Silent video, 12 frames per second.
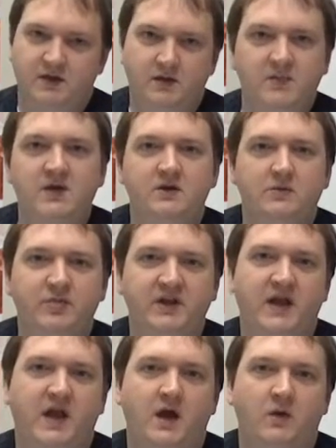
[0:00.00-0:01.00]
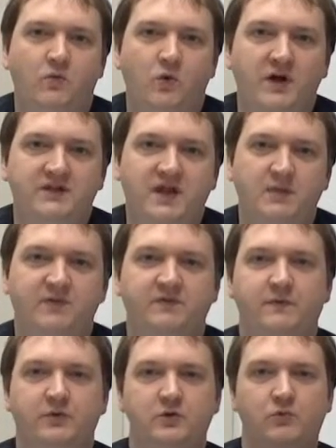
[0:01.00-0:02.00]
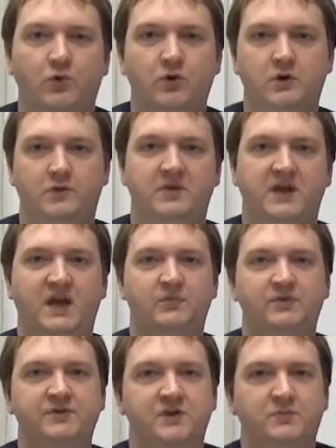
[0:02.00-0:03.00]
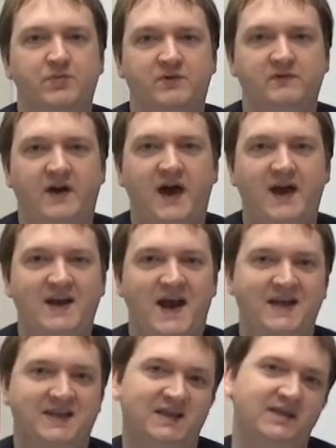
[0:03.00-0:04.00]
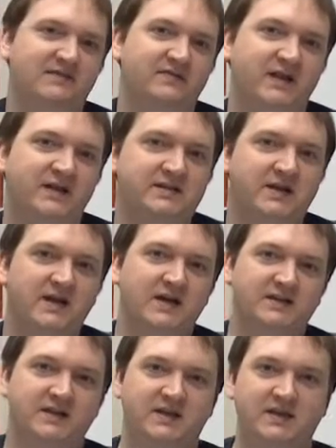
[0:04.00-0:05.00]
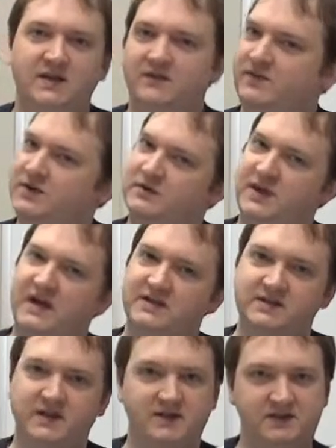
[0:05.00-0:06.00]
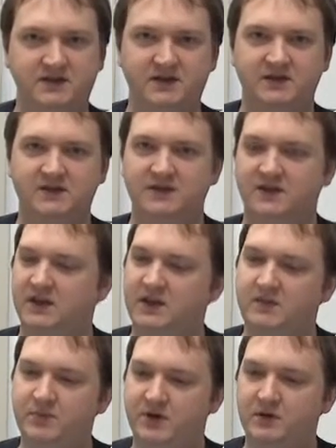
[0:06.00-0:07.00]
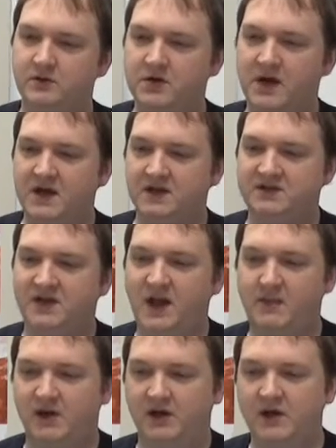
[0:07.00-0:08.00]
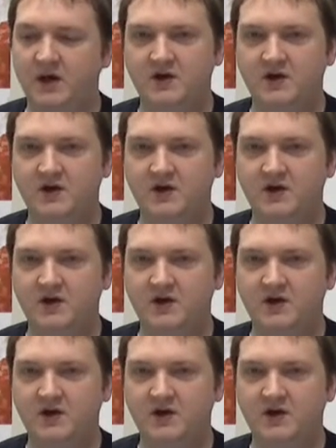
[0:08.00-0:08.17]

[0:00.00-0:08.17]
meal plan, what type of food we're going to be able to provide at the event to give you that sustenance, to keep you jamming.